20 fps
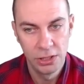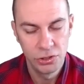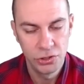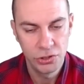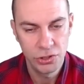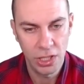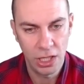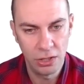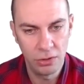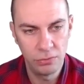
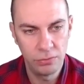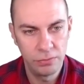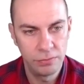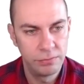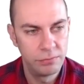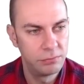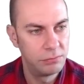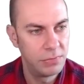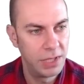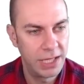So
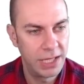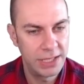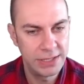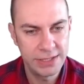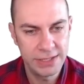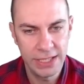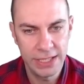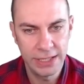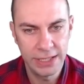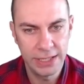let's
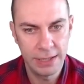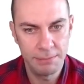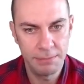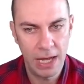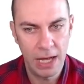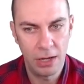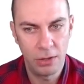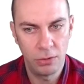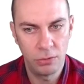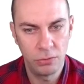think
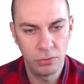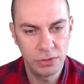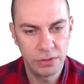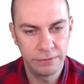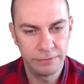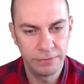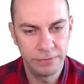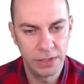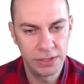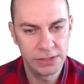about,
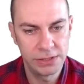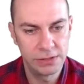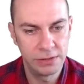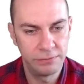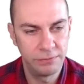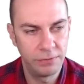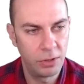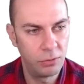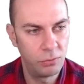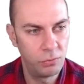first
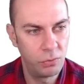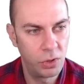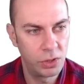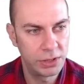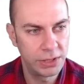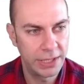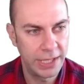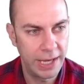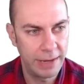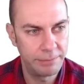of all,
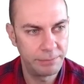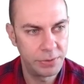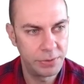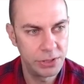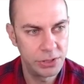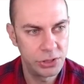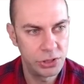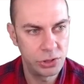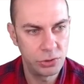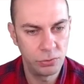what
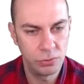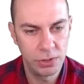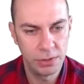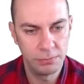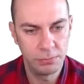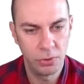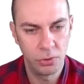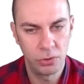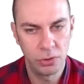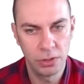happens to the
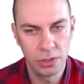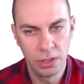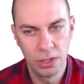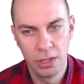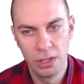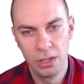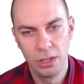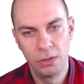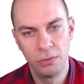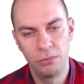book.
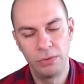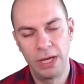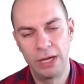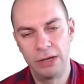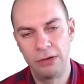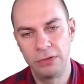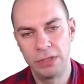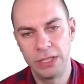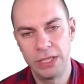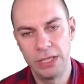
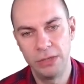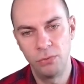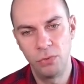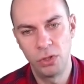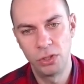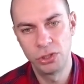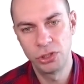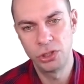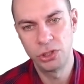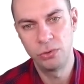Well, he
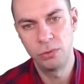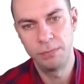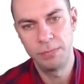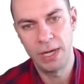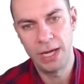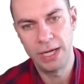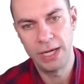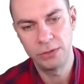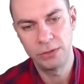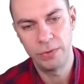wants to
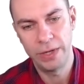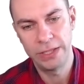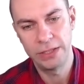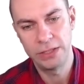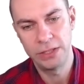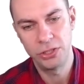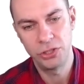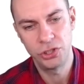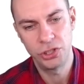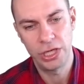buy
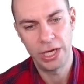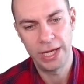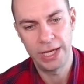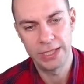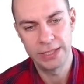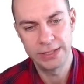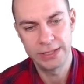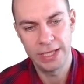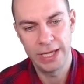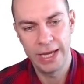20
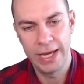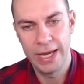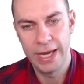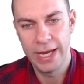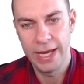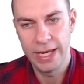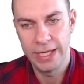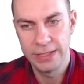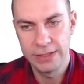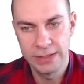shares
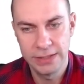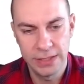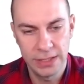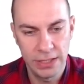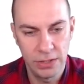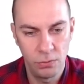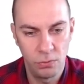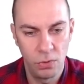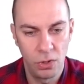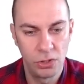and
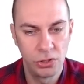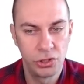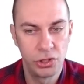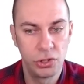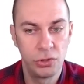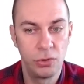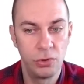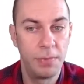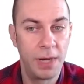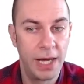he wants
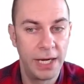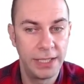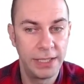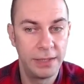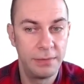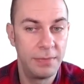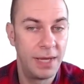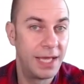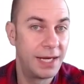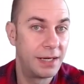to buy
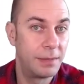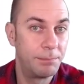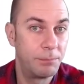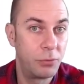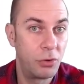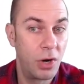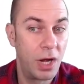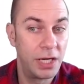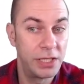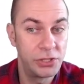them at a
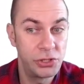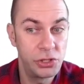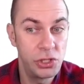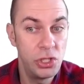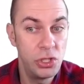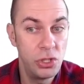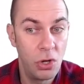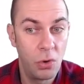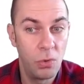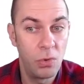price
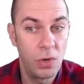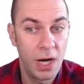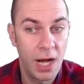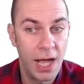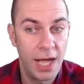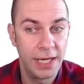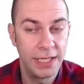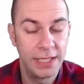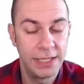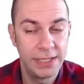no
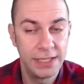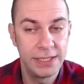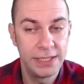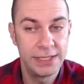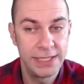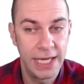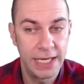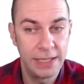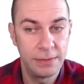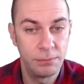higher than
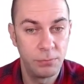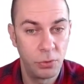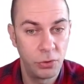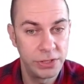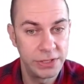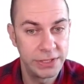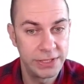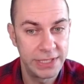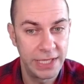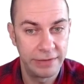
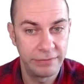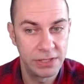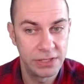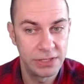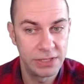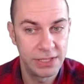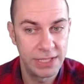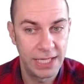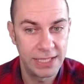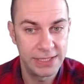10.7.
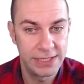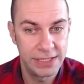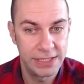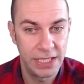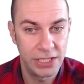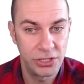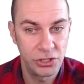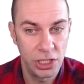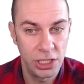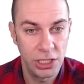So that's
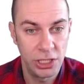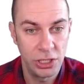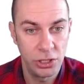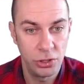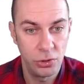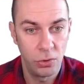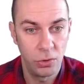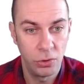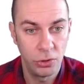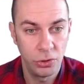essentially
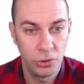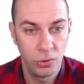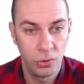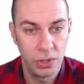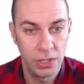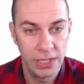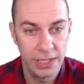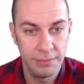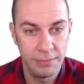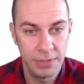your
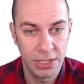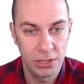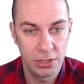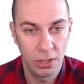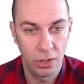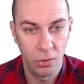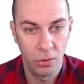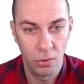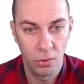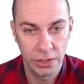limit
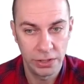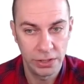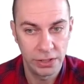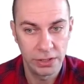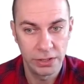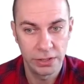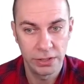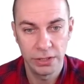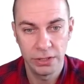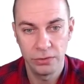
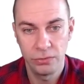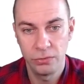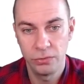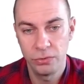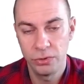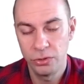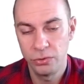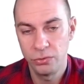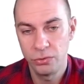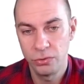order.
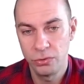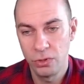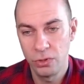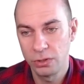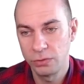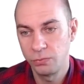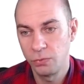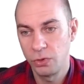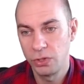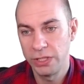You do
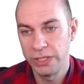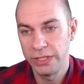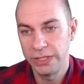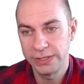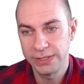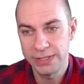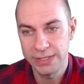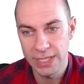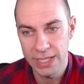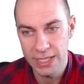not want to
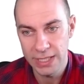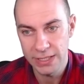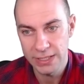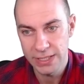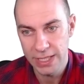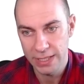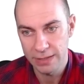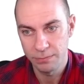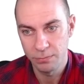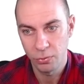exceed
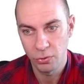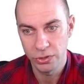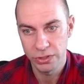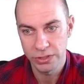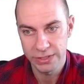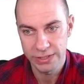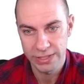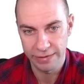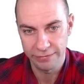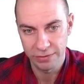
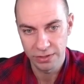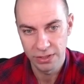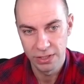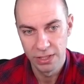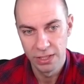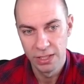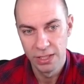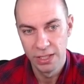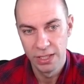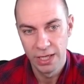10.7
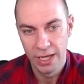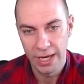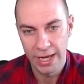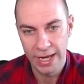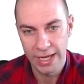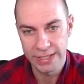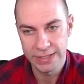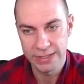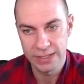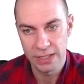
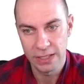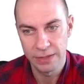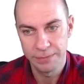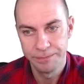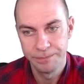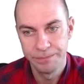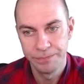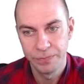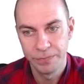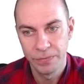as a
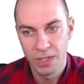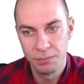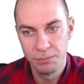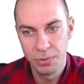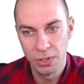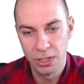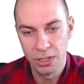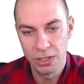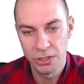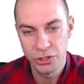
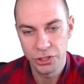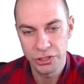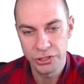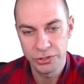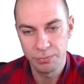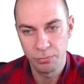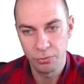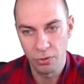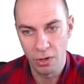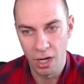purchase
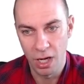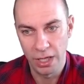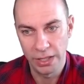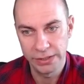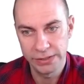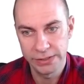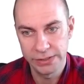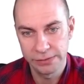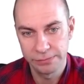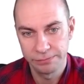
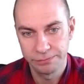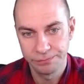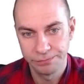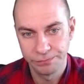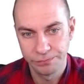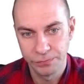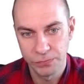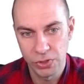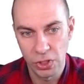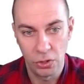price.
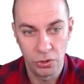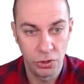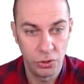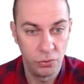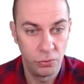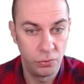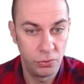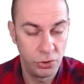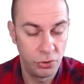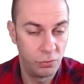So you
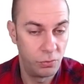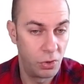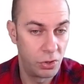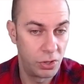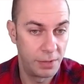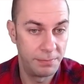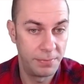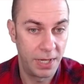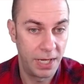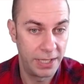want
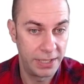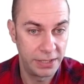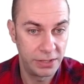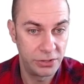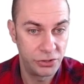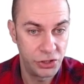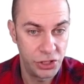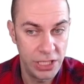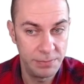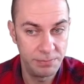to buy
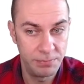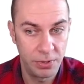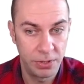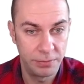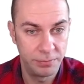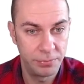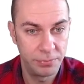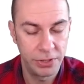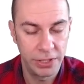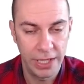cheaper,
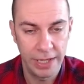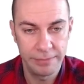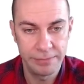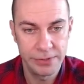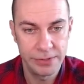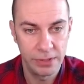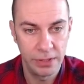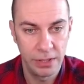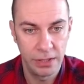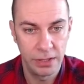
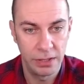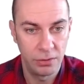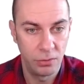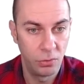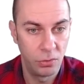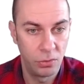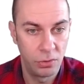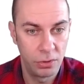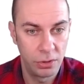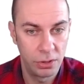perhaps,
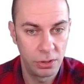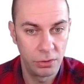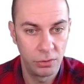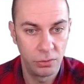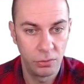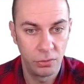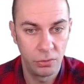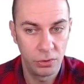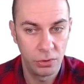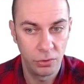
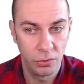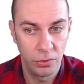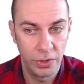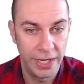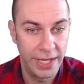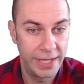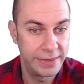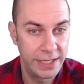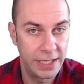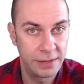or
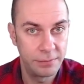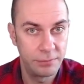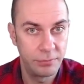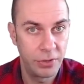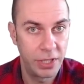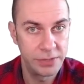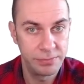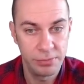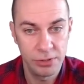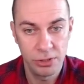at that
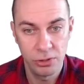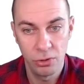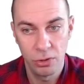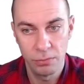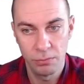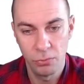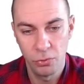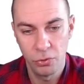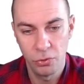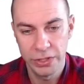price, but
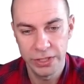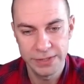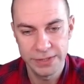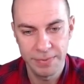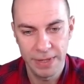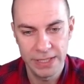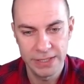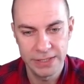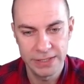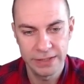not more
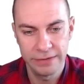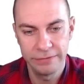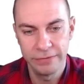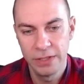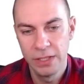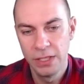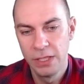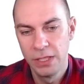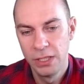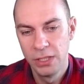expensive.
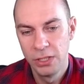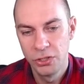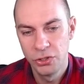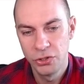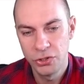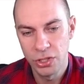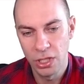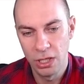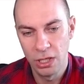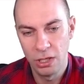
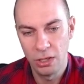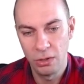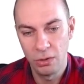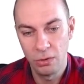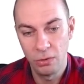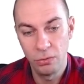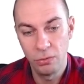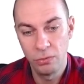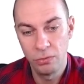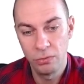
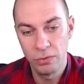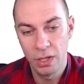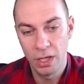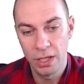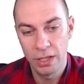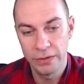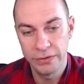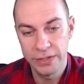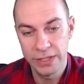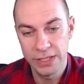So
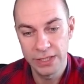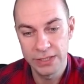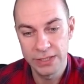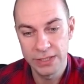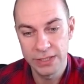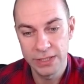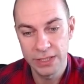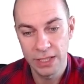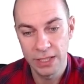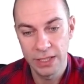
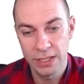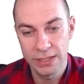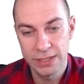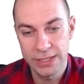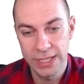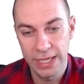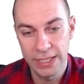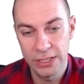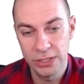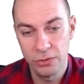this
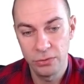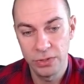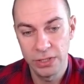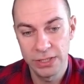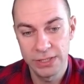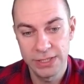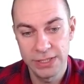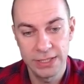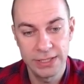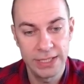10
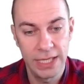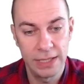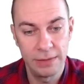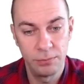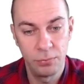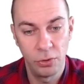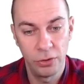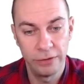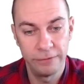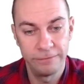units at
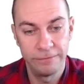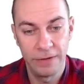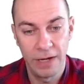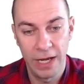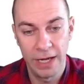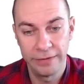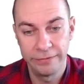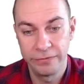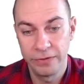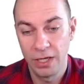
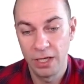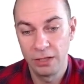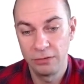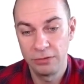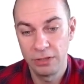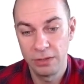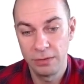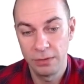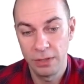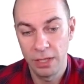10.5
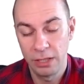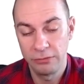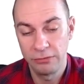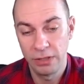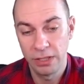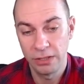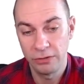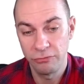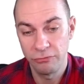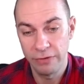are
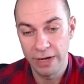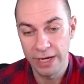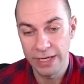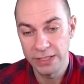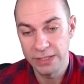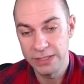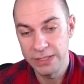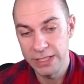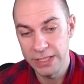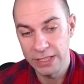a
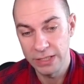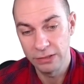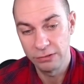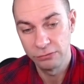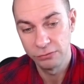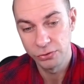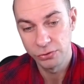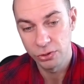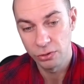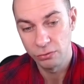great
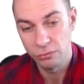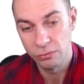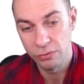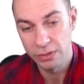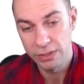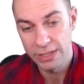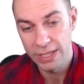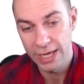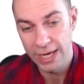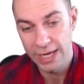deal. So
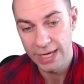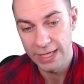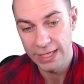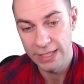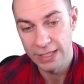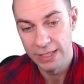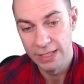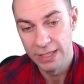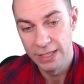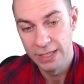
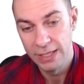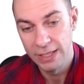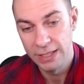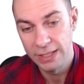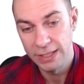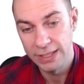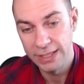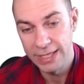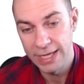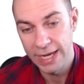they
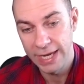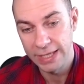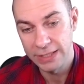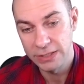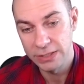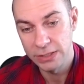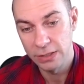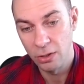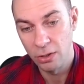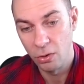
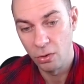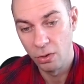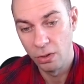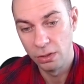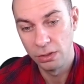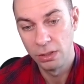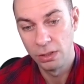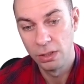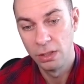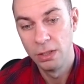get
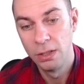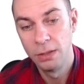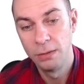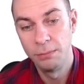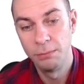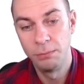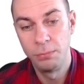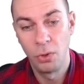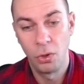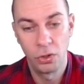all
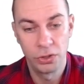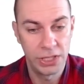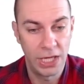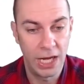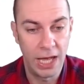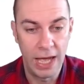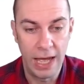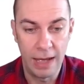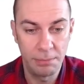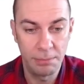bought
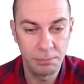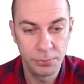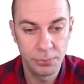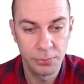up